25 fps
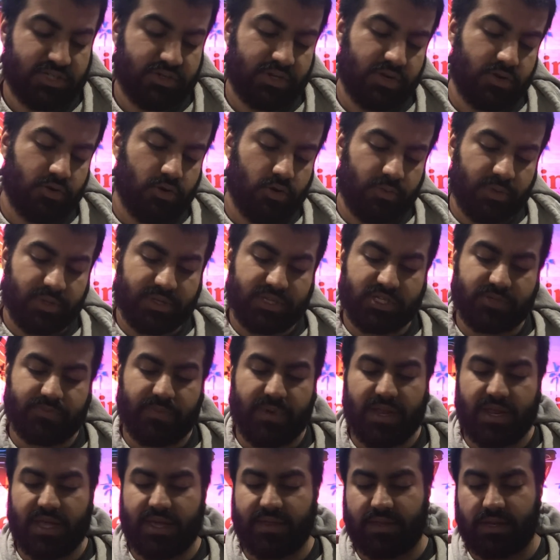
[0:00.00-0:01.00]
You can normal the
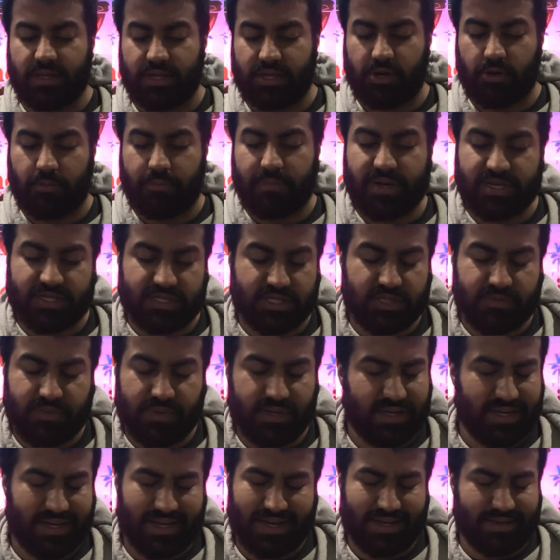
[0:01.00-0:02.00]
Spinny and then pitch the
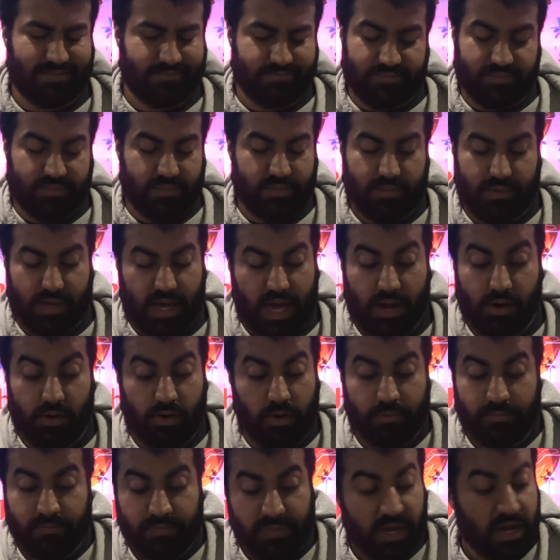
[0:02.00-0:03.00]
Spinny. I don't
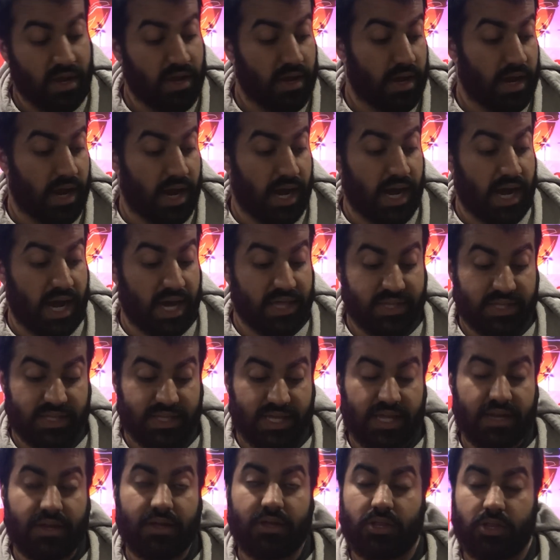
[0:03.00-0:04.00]
know. I think
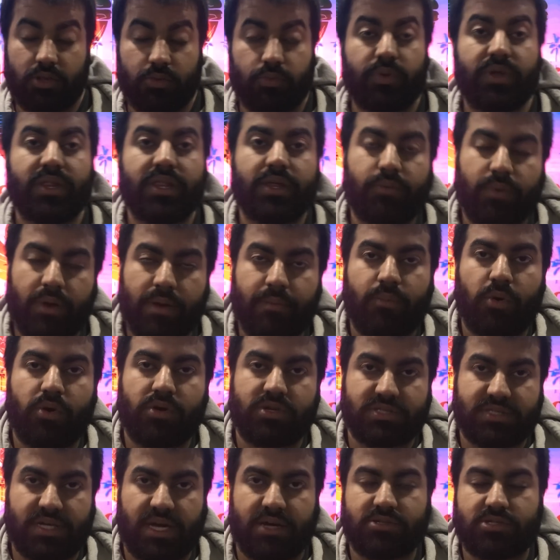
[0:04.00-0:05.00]
that really what it
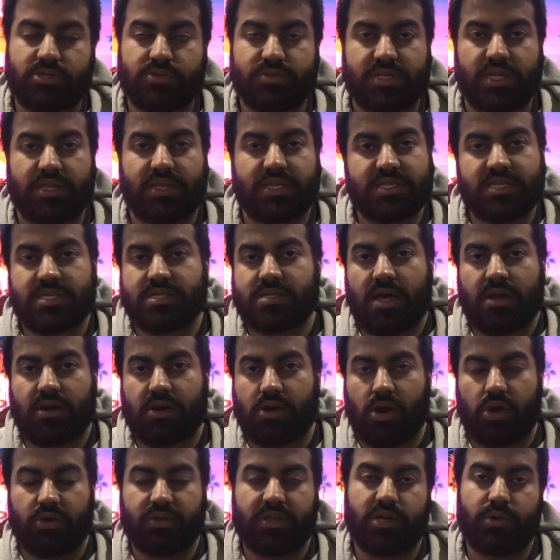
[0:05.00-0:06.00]
boils down to is that this is not a
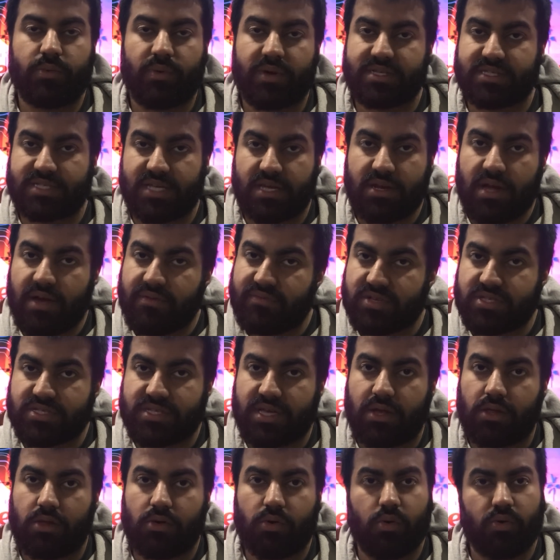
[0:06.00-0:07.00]
card that you want to send off
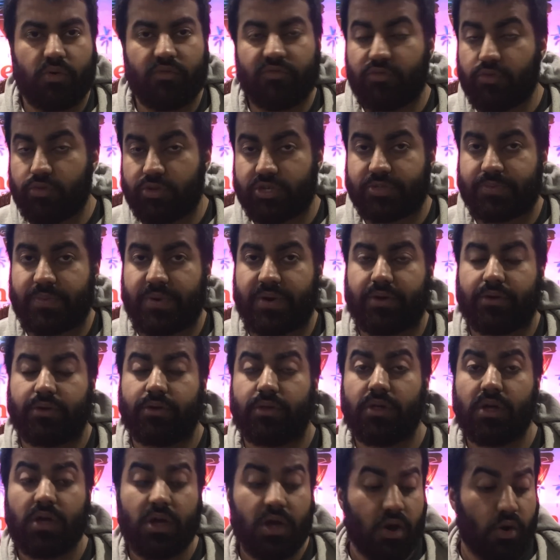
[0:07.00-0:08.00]
Gazelle or Foolish
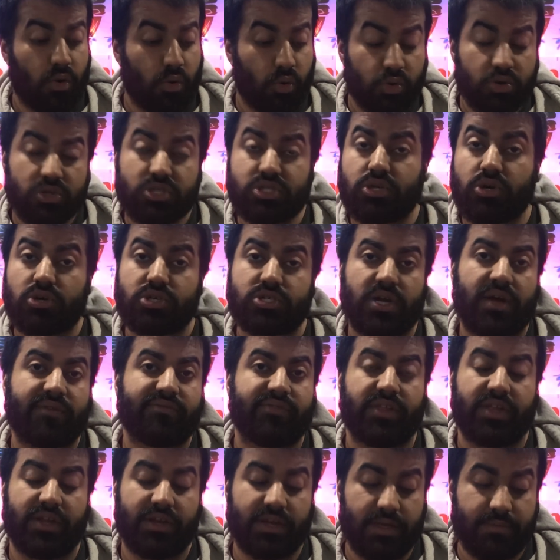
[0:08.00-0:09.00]
Barrel or search off
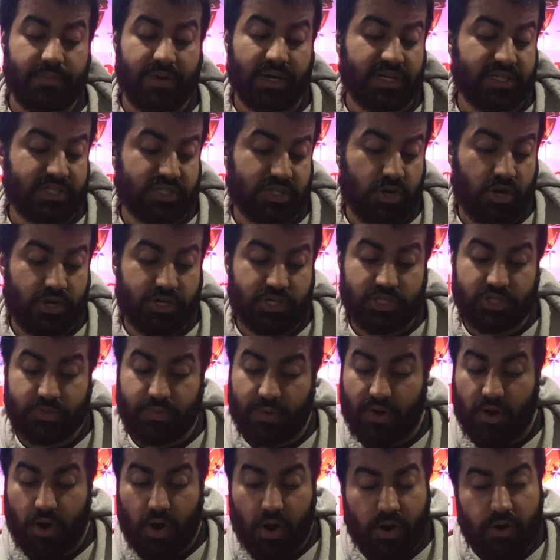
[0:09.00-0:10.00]
Lady Debug. It's a card you just
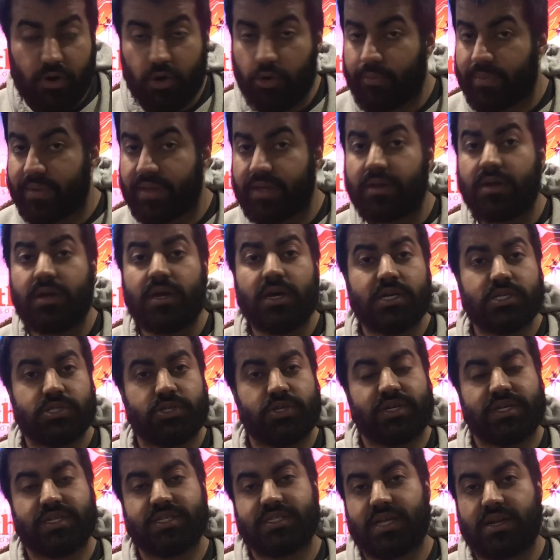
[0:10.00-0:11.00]
want to hard open,
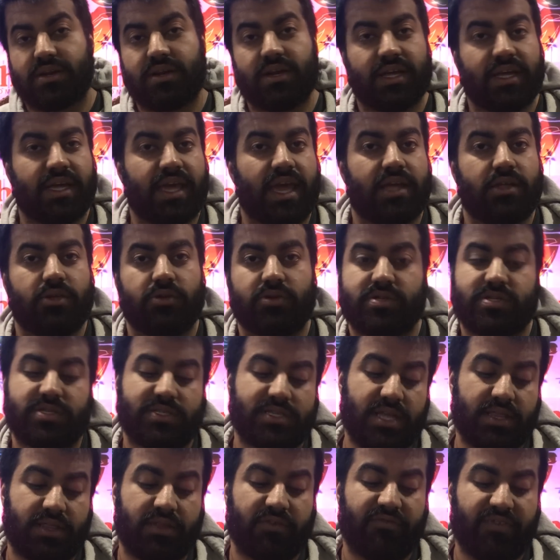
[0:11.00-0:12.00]
so you can send a negate, you can
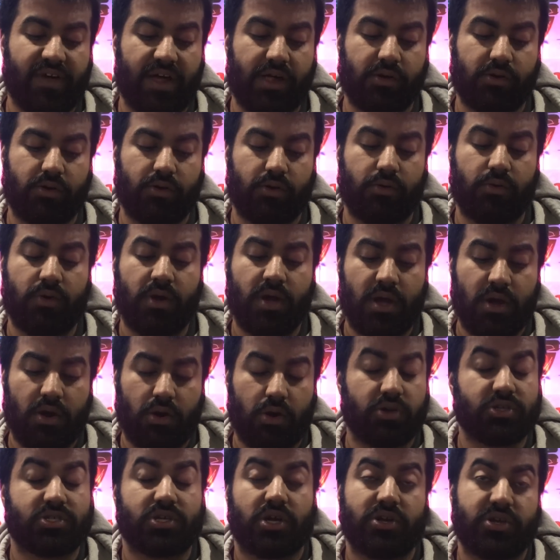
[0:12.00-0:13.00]
send the Falco,
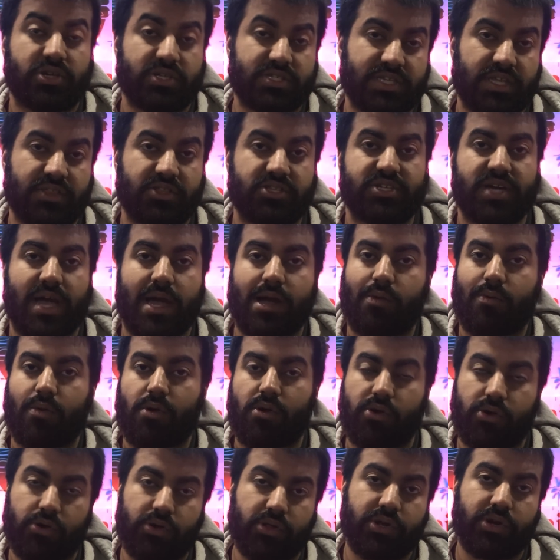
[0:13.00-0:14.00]
you can send the
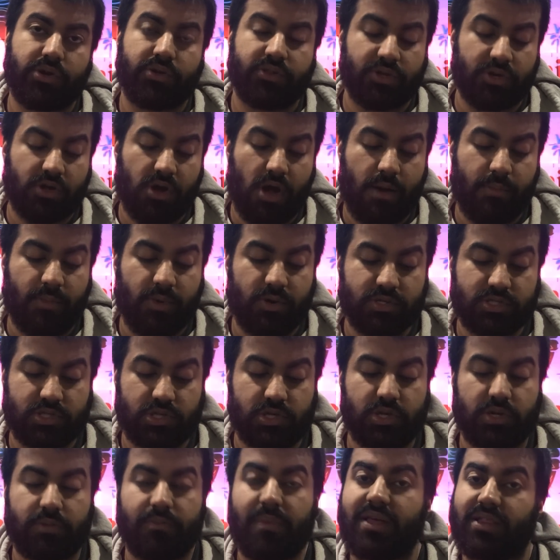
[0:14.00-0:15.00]
Jaguar earlier in the combo, so
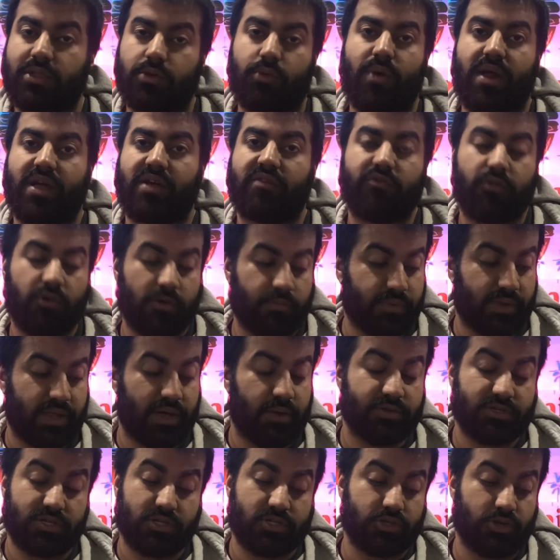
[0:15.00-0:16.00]
you can make the rank 4 play,
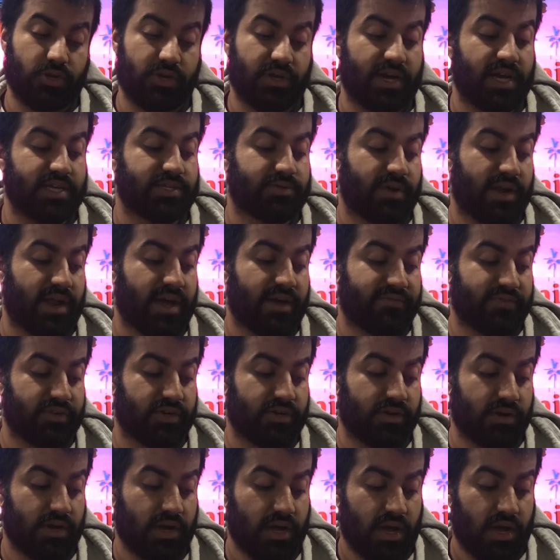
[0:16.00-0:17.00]
which I'll show you guys right
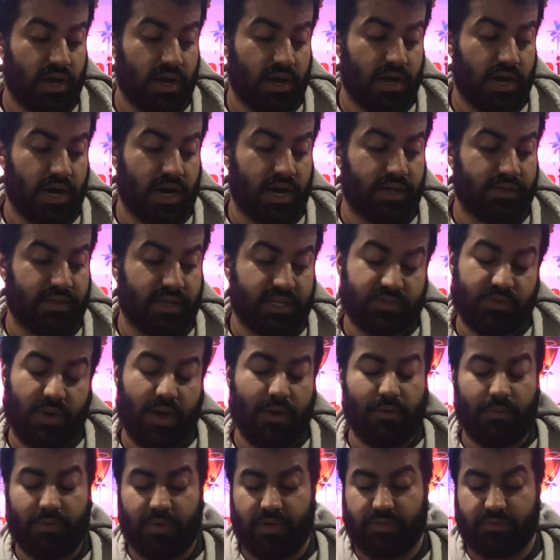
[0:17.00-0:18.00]
after. That's why
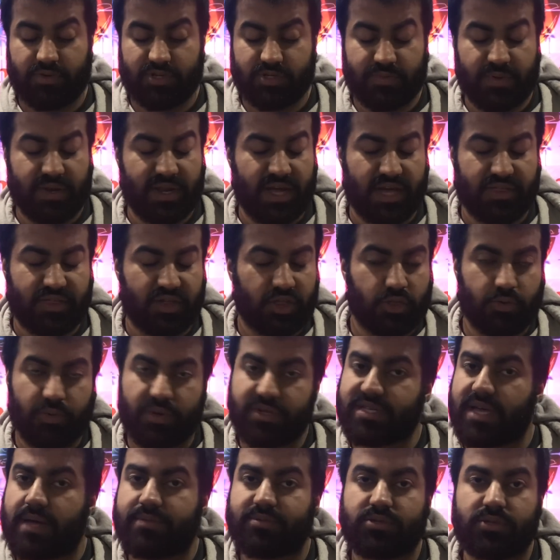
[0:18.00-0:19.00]
we play 3 Spinny. I think 3
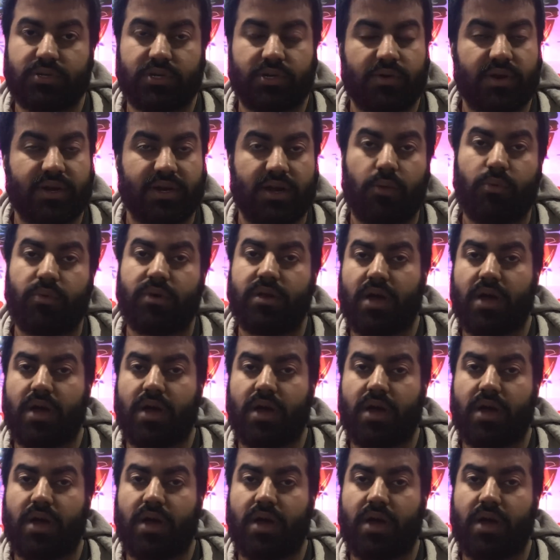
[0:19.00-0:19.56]
is absolutely correct.